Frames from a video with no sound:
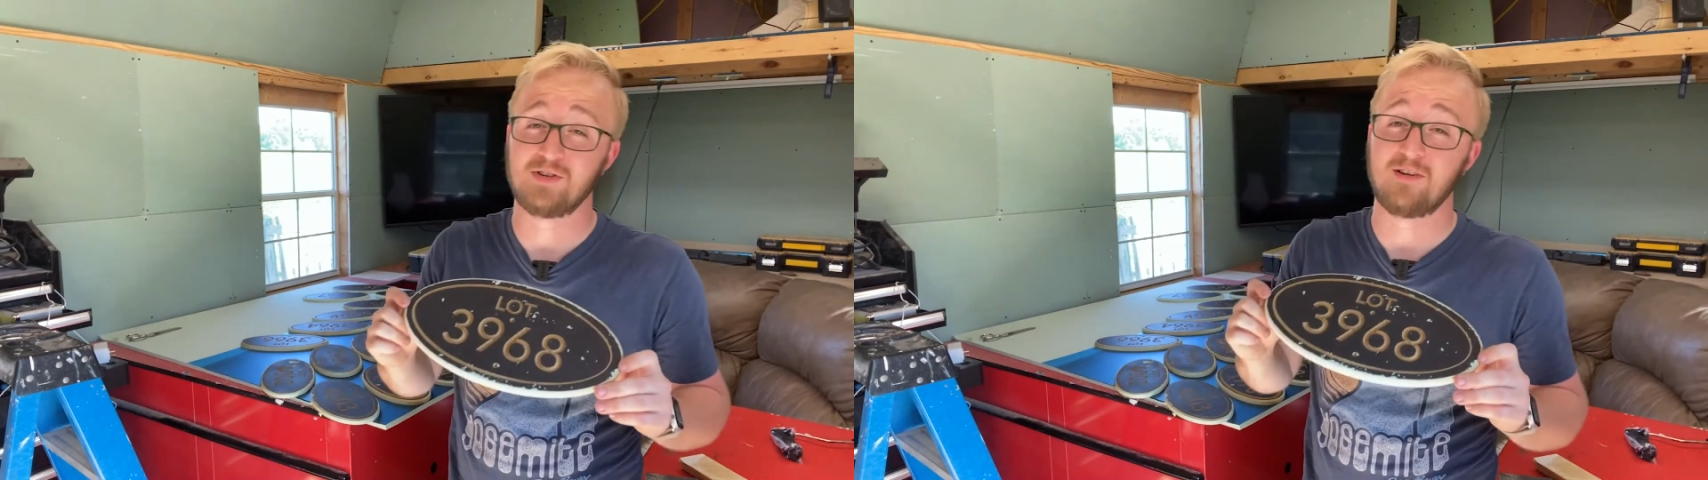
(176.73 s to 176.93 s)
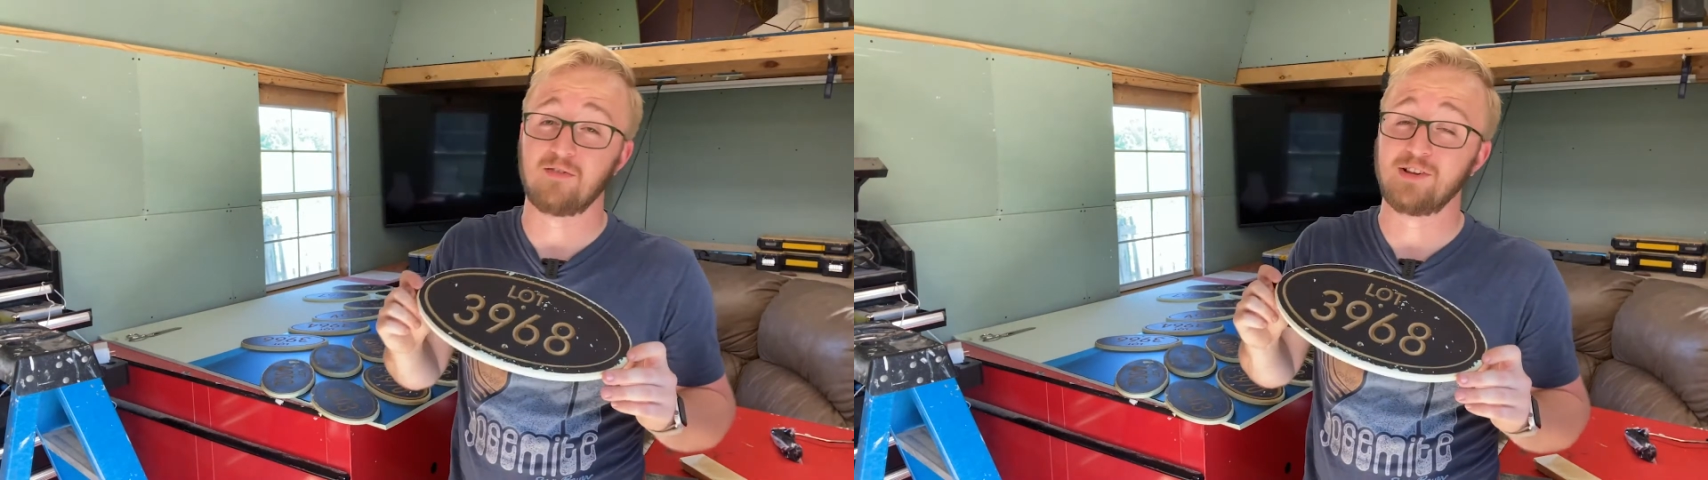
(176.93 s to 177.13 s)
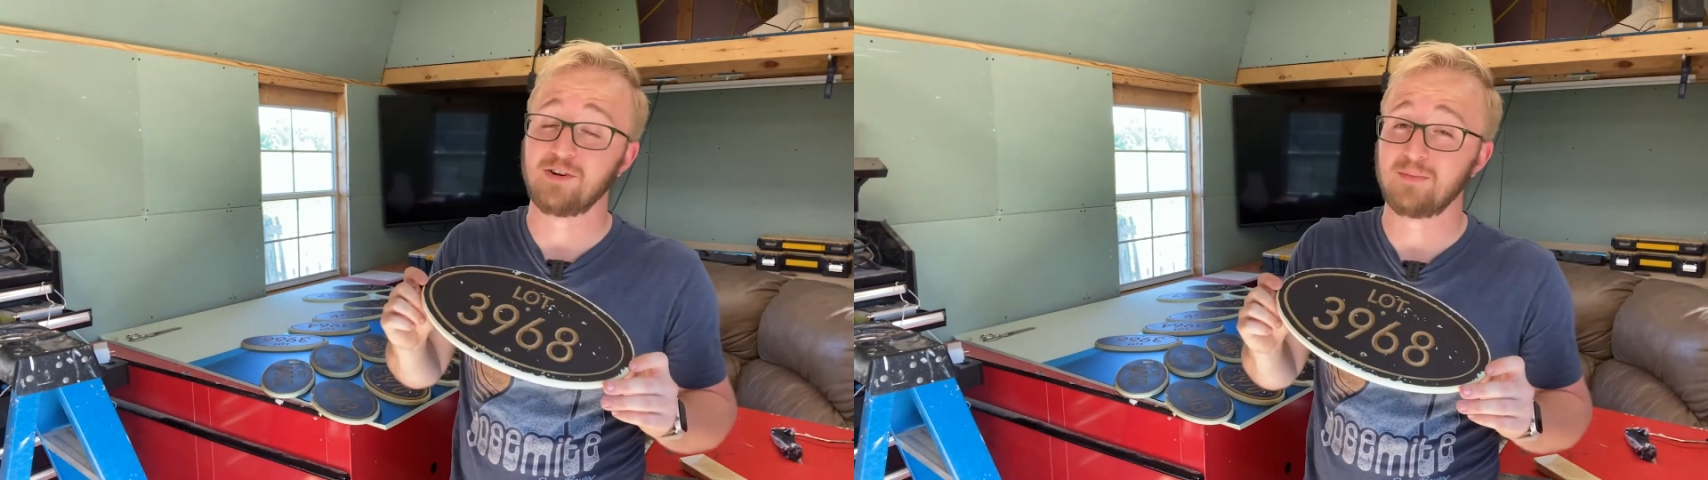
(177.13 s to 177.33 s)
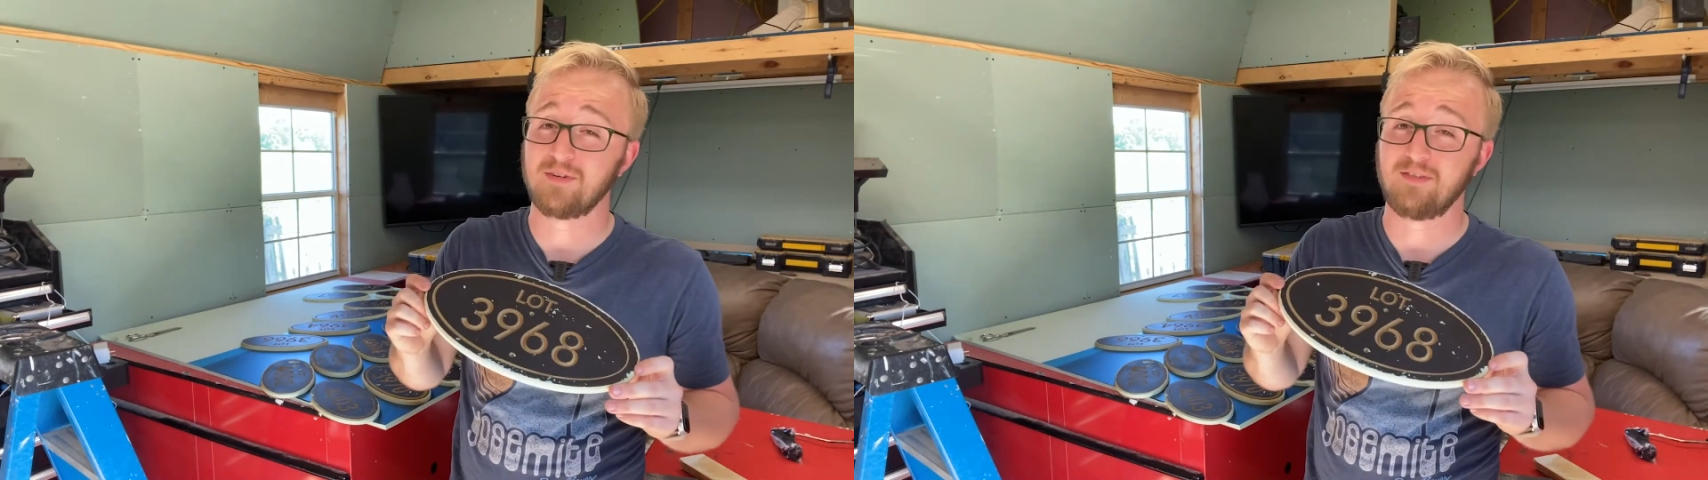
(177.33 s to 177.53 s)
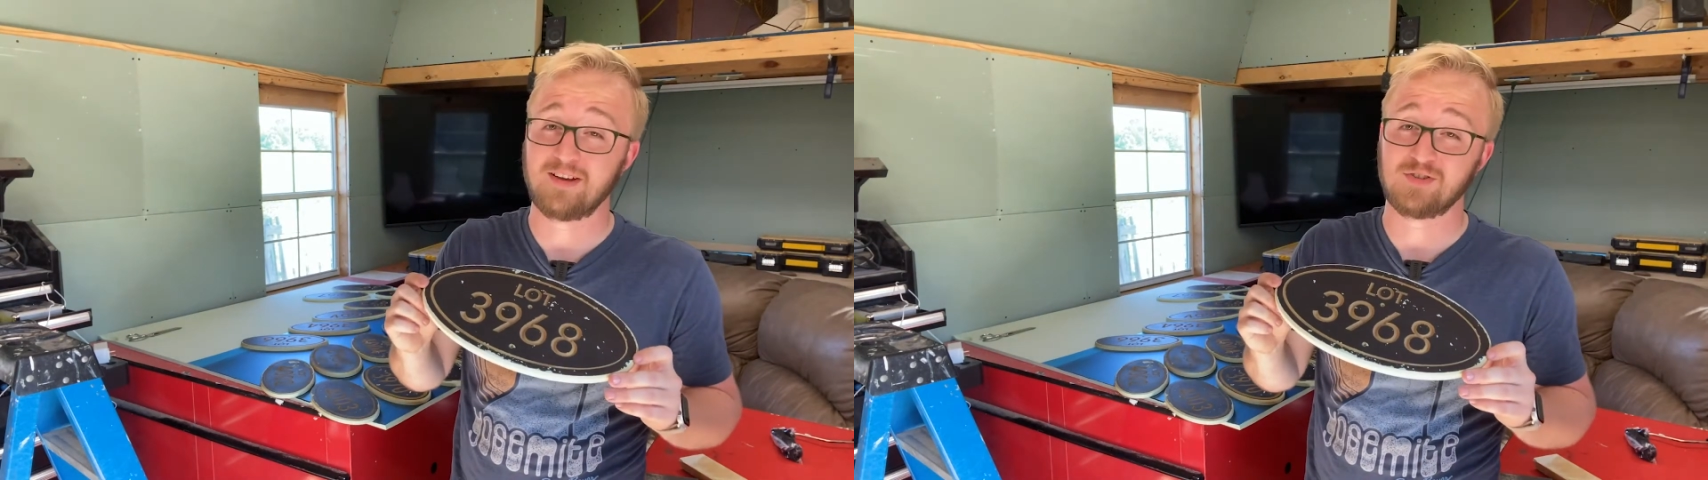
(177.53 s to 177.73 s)
of a little bit
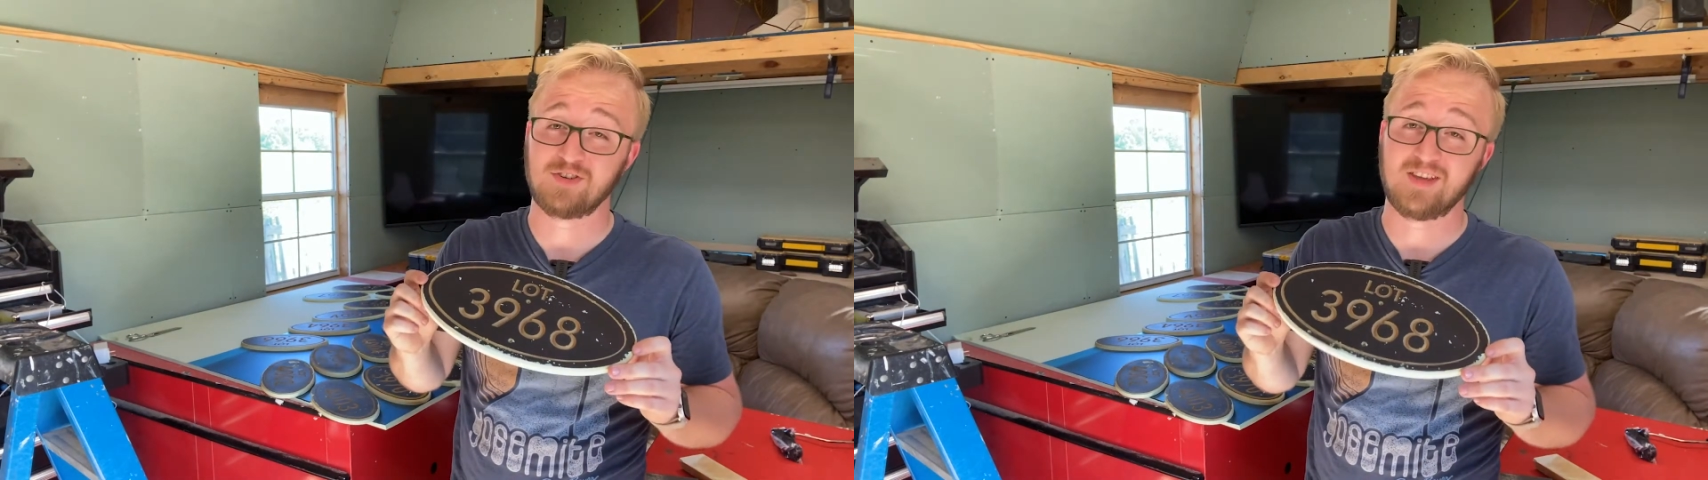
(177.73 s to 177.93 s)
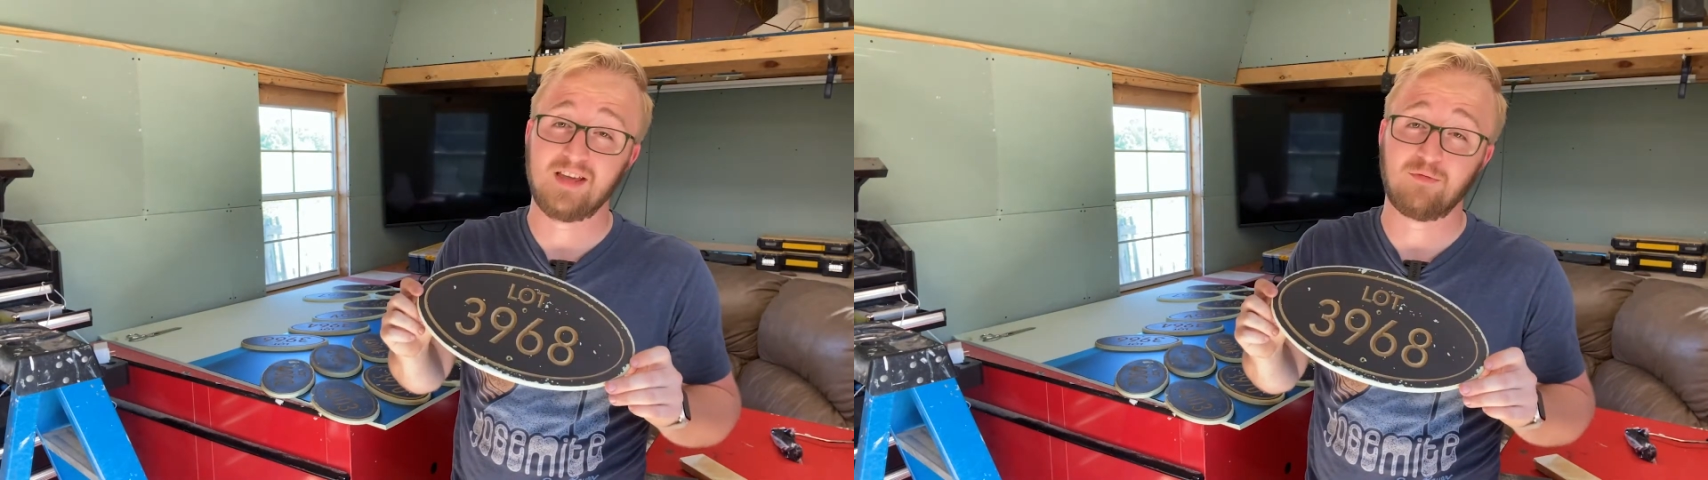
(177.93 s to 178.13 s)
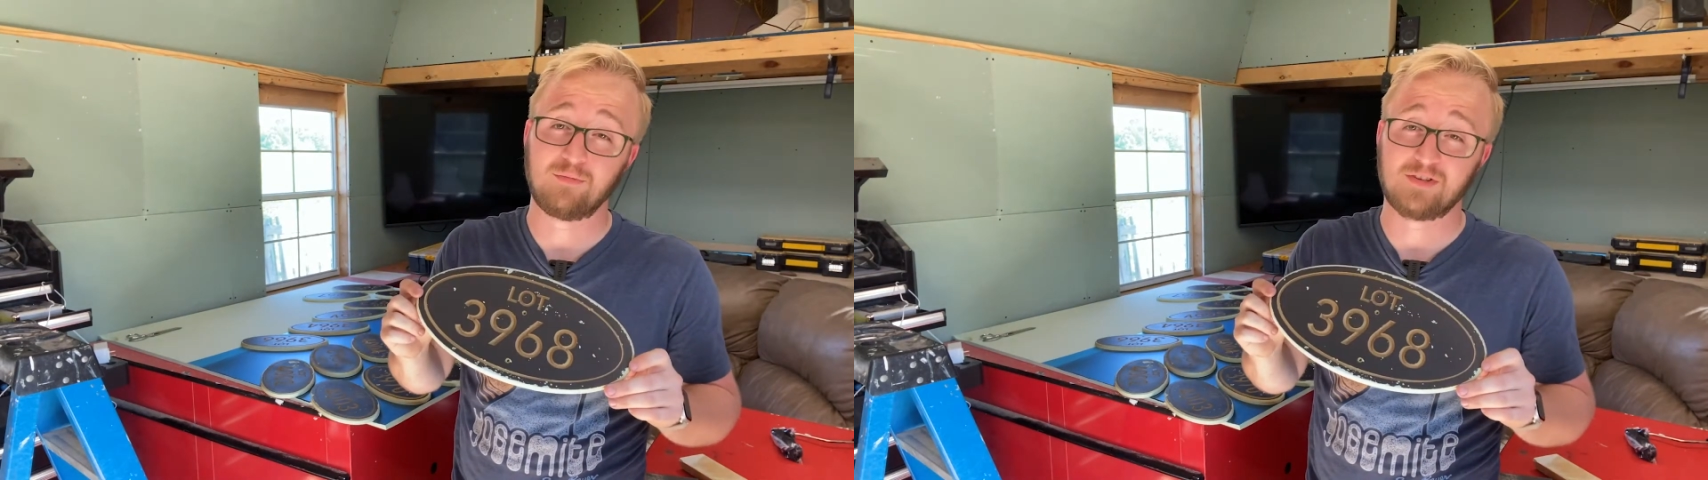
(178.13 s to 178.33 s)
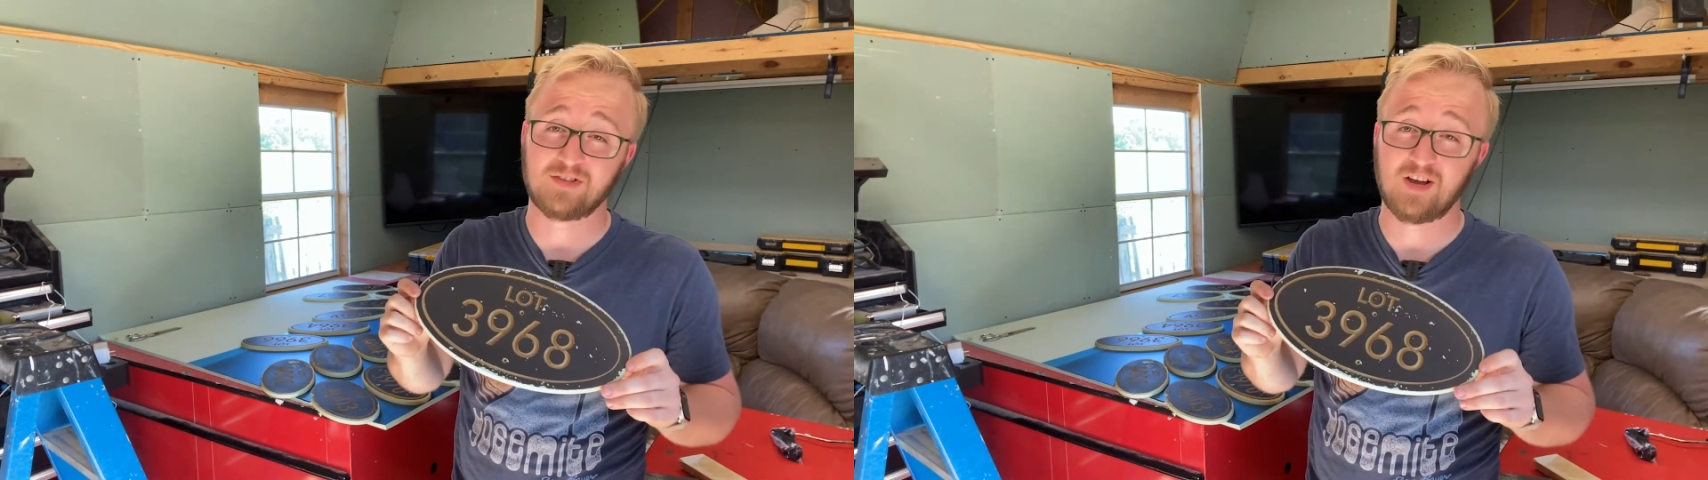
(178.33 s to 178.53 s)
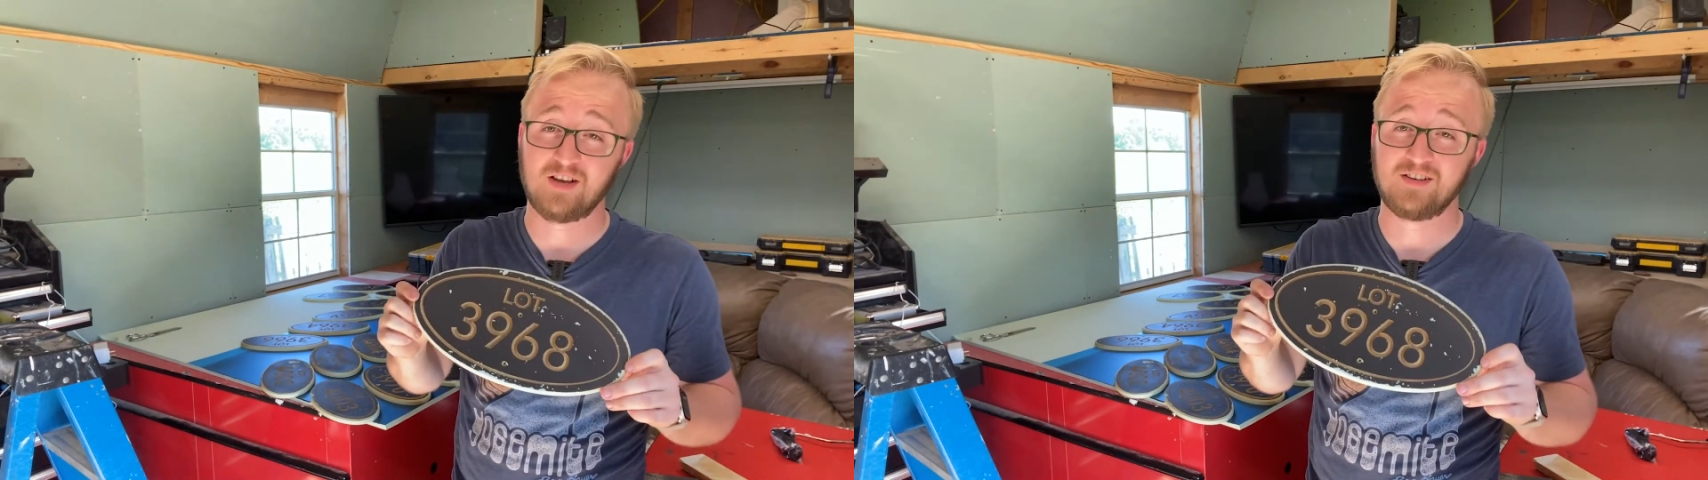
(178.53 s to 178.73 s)
of extra heat from the
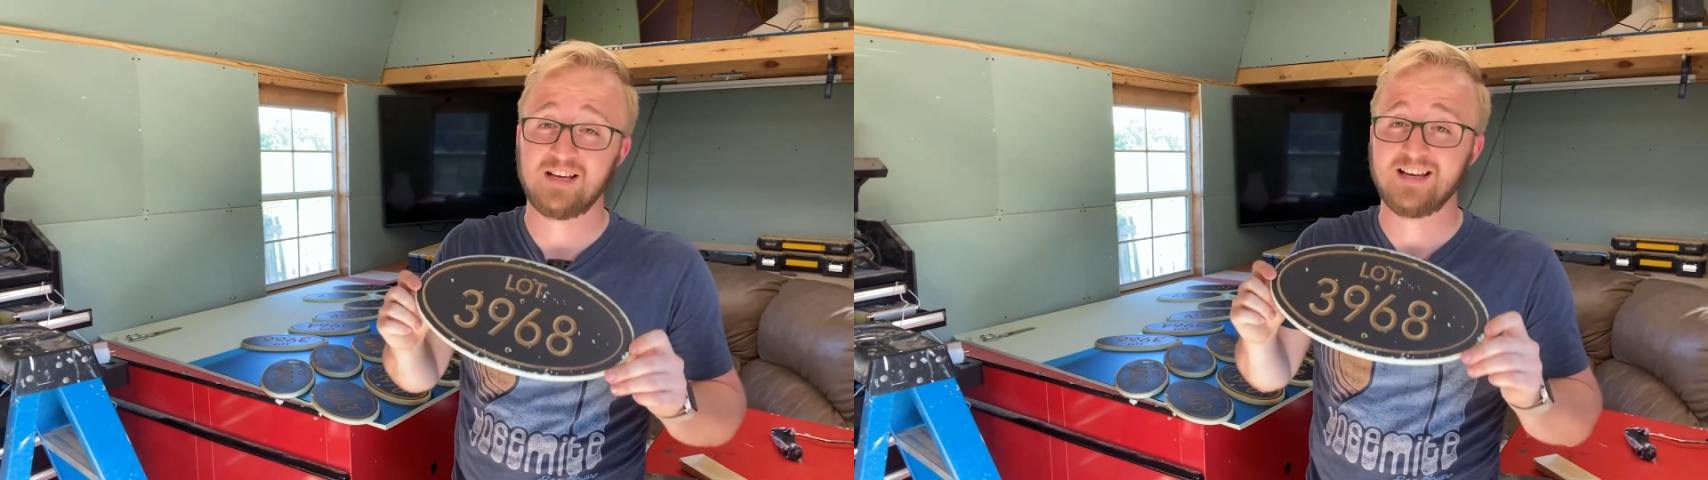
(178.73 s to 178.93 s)
sun